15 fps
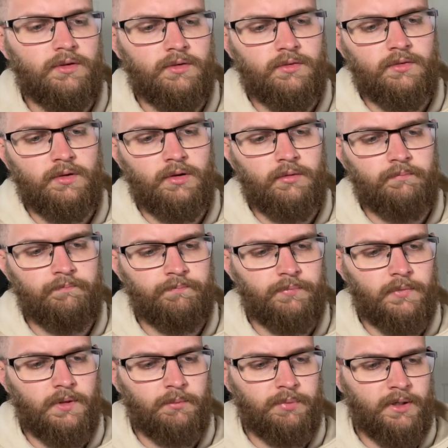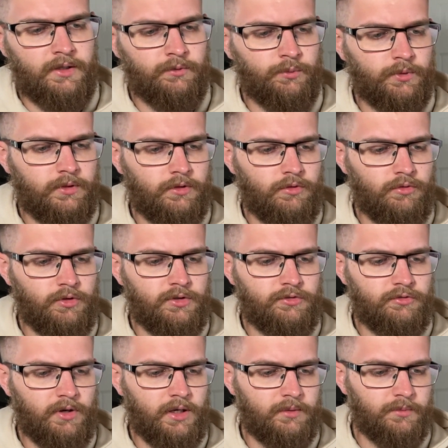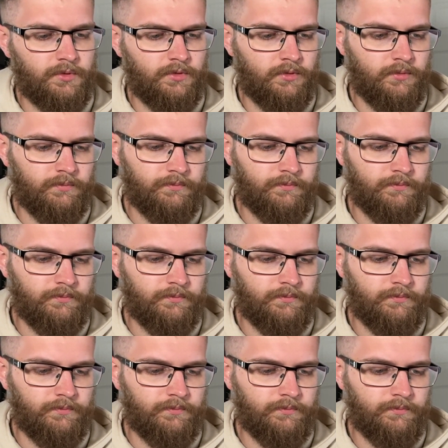It's the brand with 3 stripes.